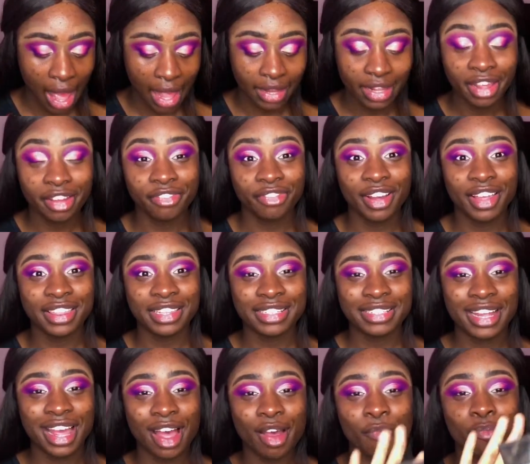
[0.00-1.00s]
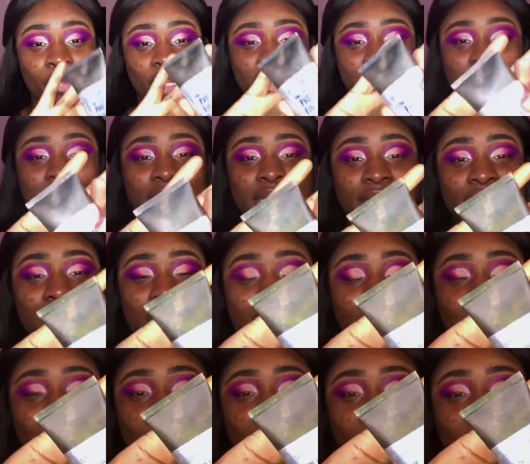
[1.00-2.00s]
can't find the top, but then
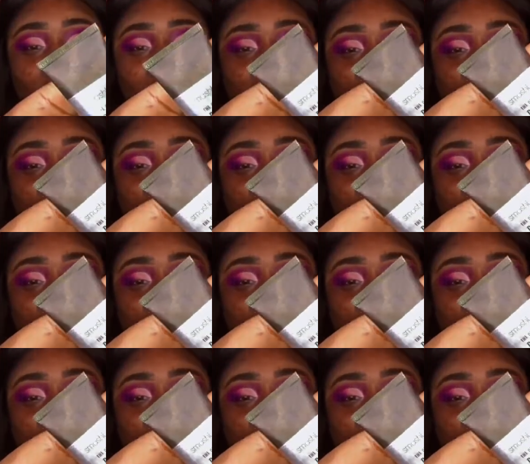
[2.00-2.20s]
I'm going to